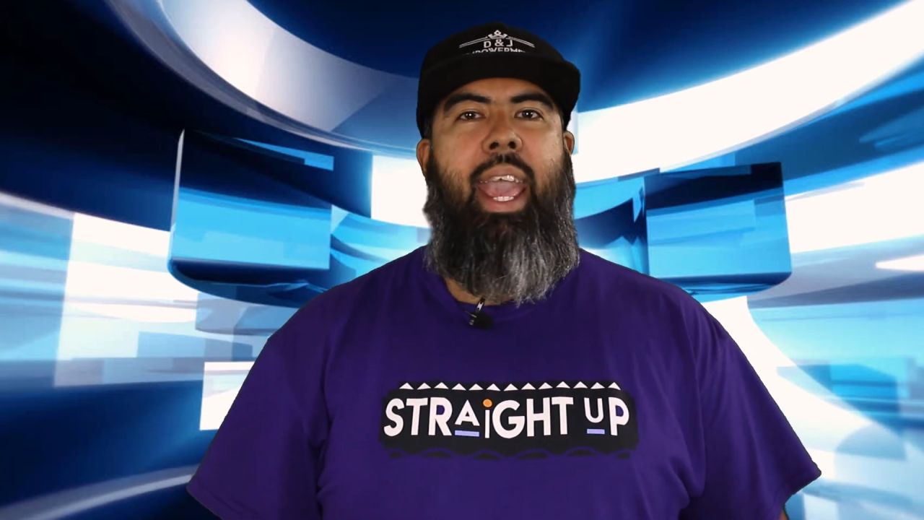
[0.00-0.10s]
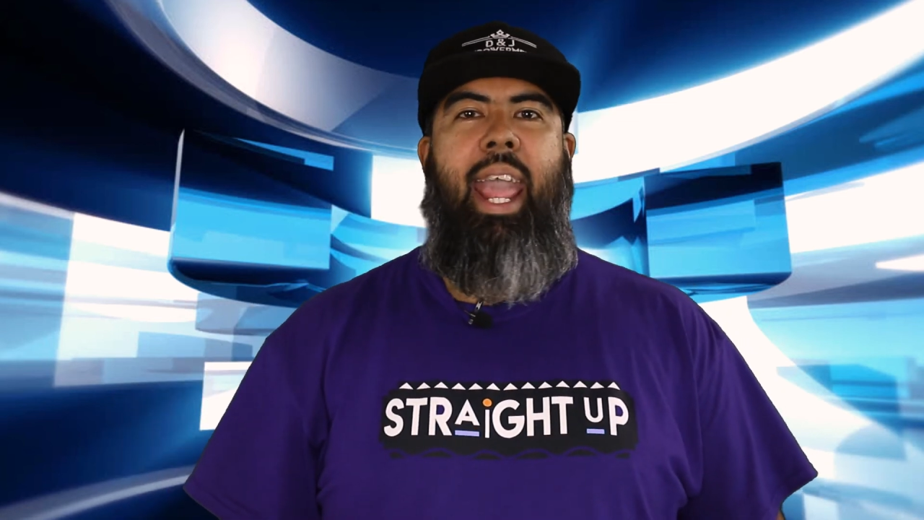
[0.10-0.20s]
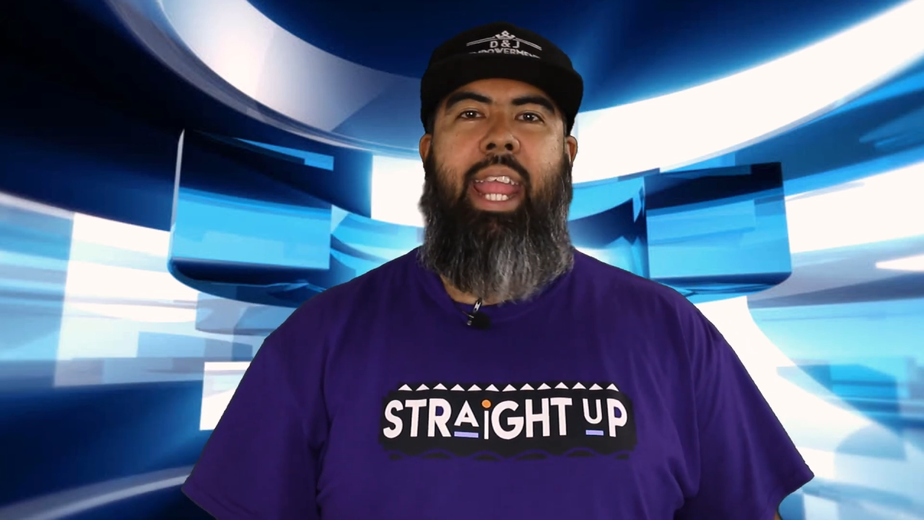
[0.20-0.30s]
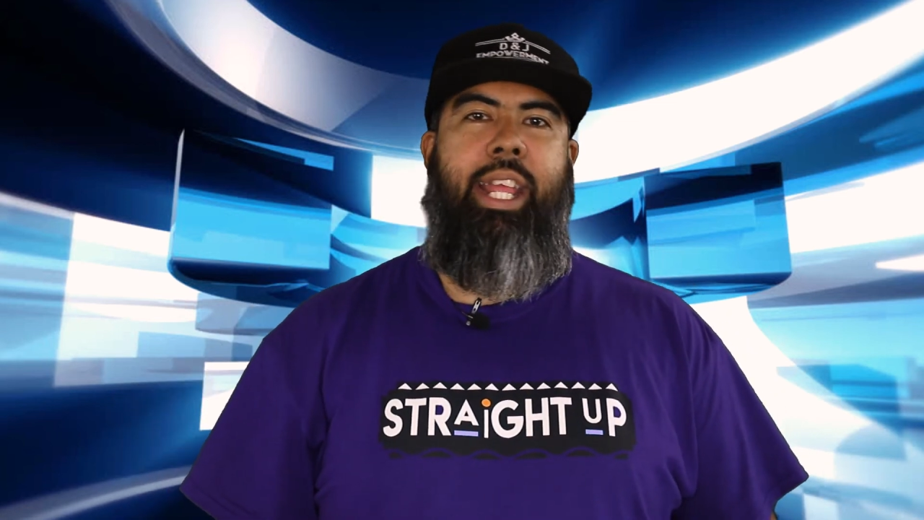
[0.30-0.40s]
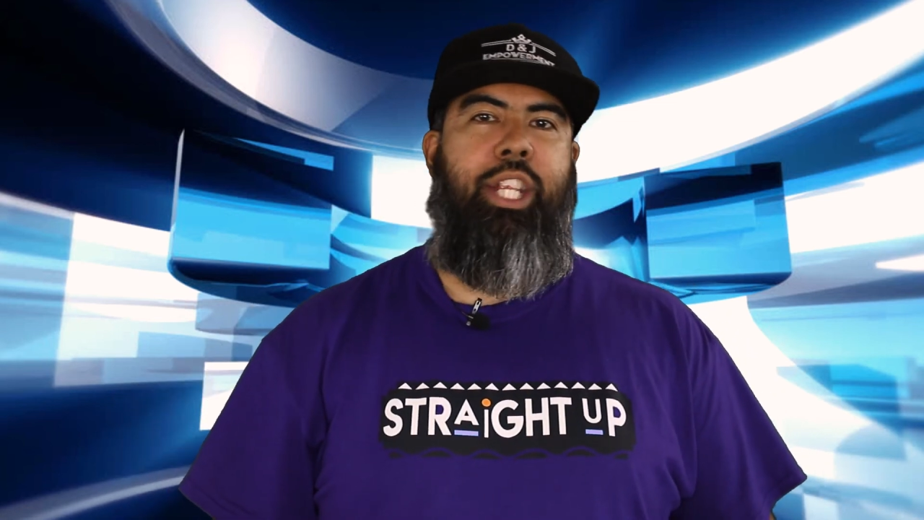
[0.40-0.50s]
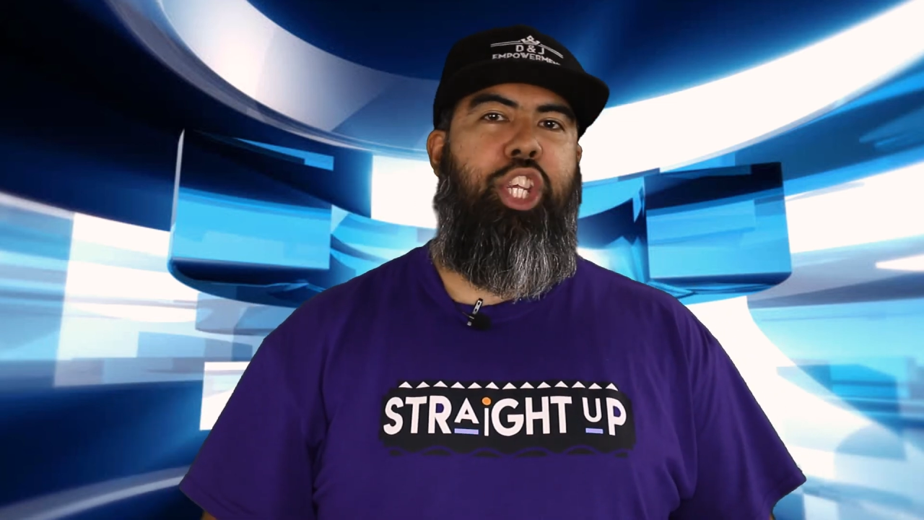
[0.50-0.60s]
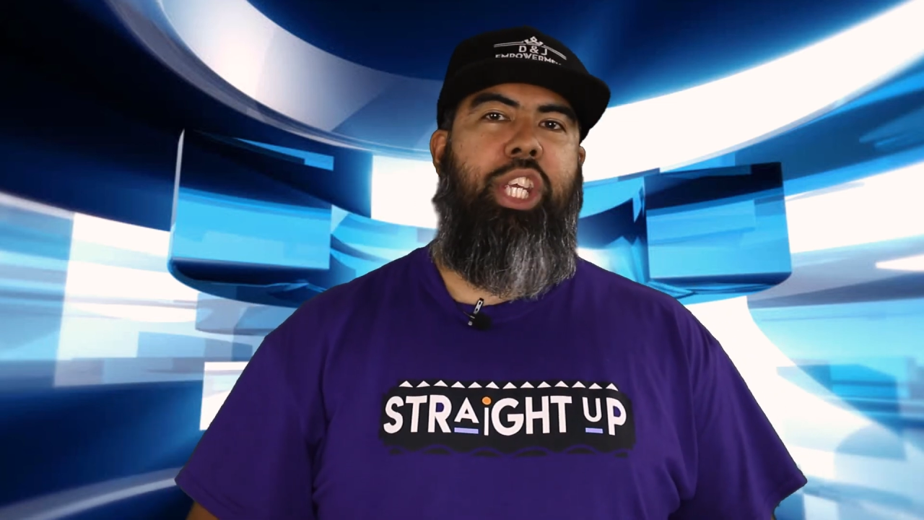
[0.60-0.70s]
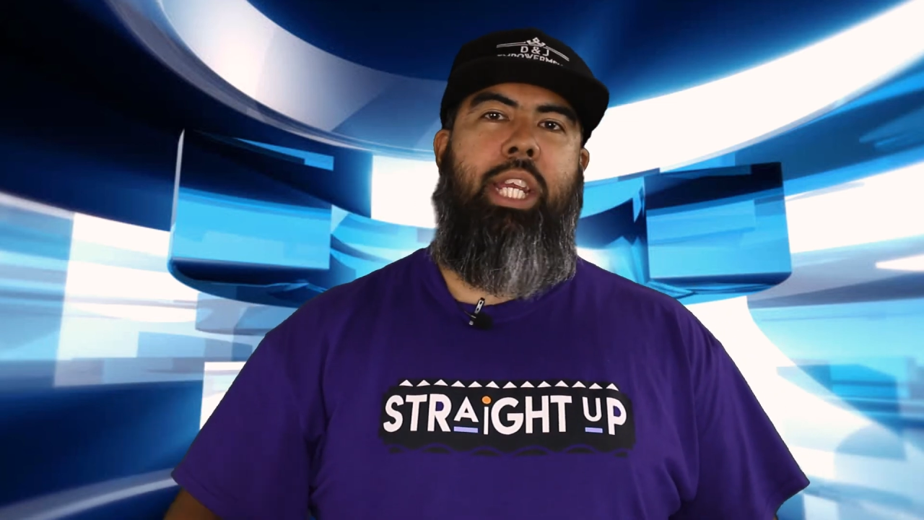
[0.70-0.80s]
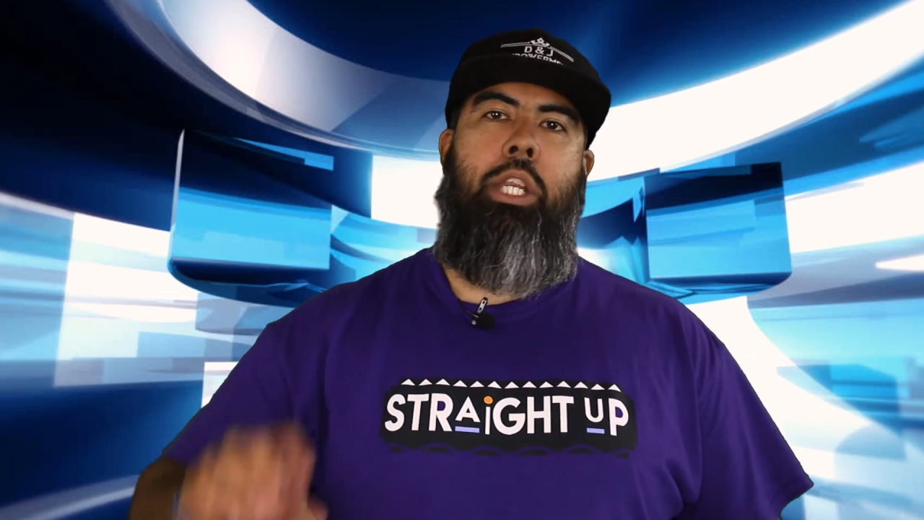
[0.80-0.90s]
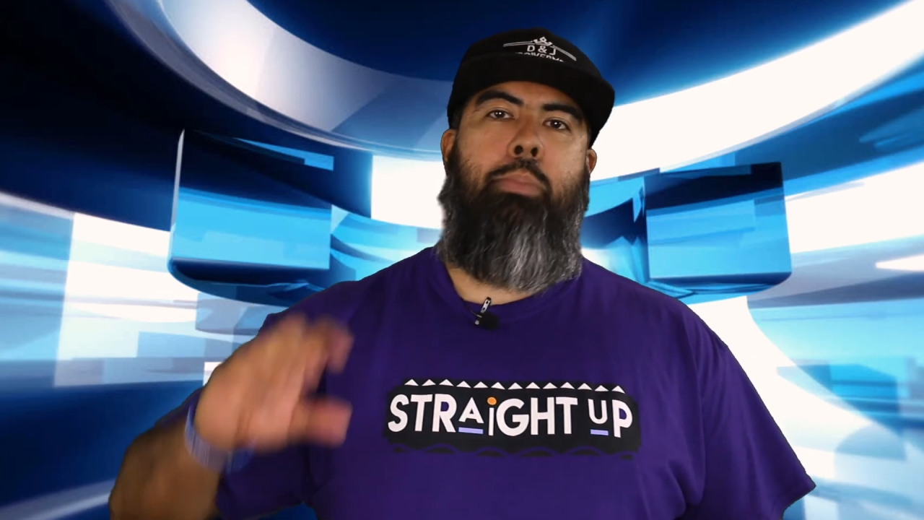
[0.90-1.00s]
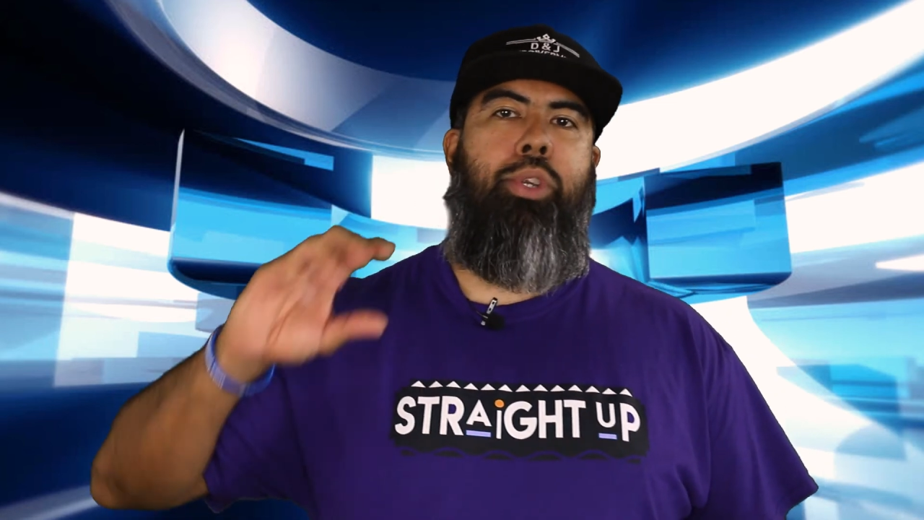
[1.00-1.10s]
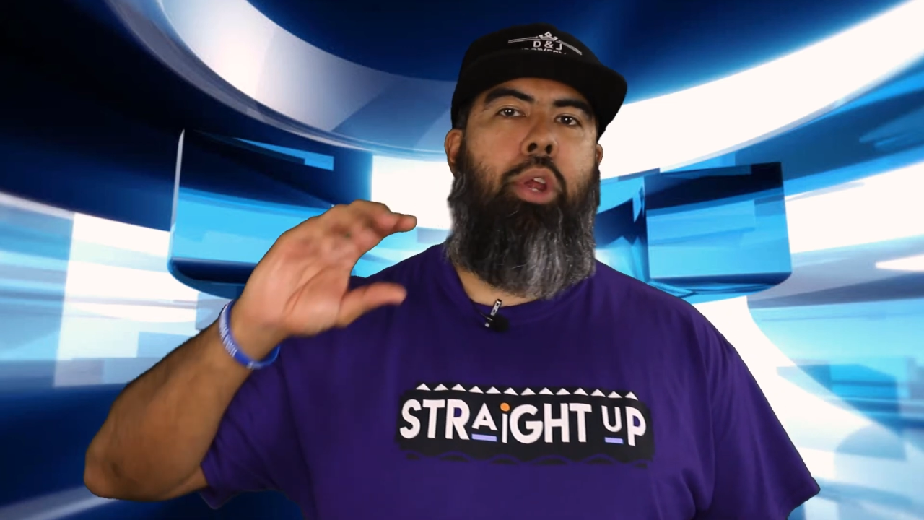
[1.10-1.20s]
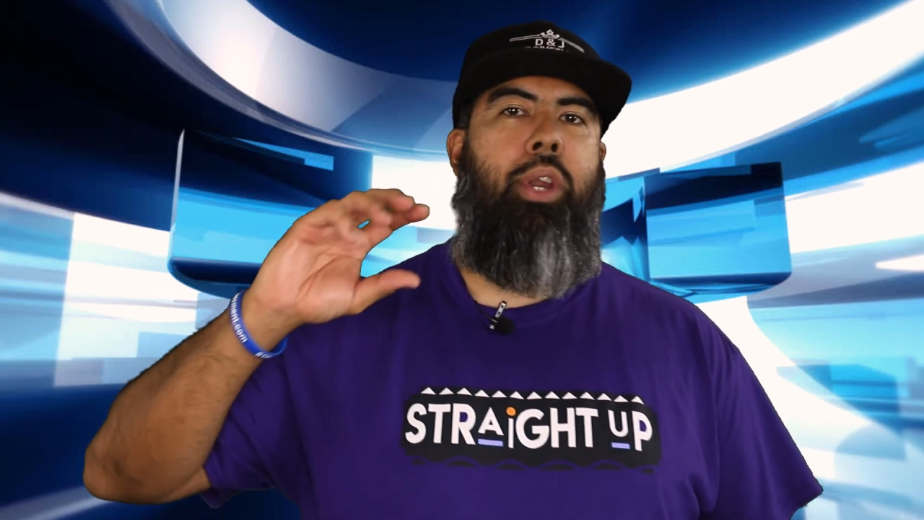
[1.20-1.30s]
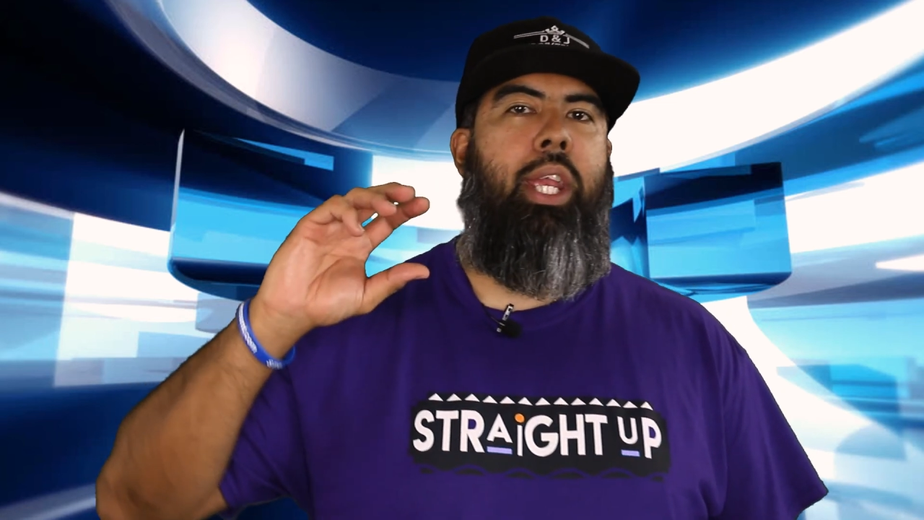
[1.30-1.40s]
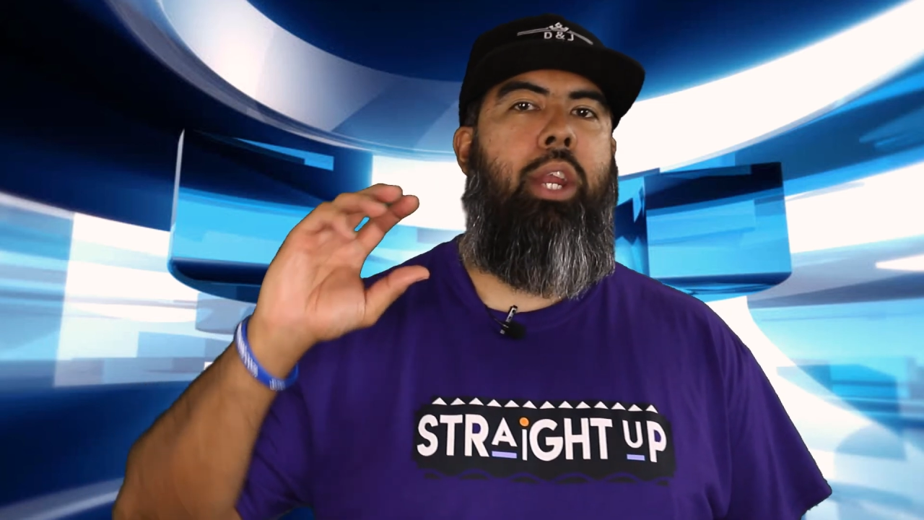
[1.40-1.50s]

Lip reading: and then she ended up turning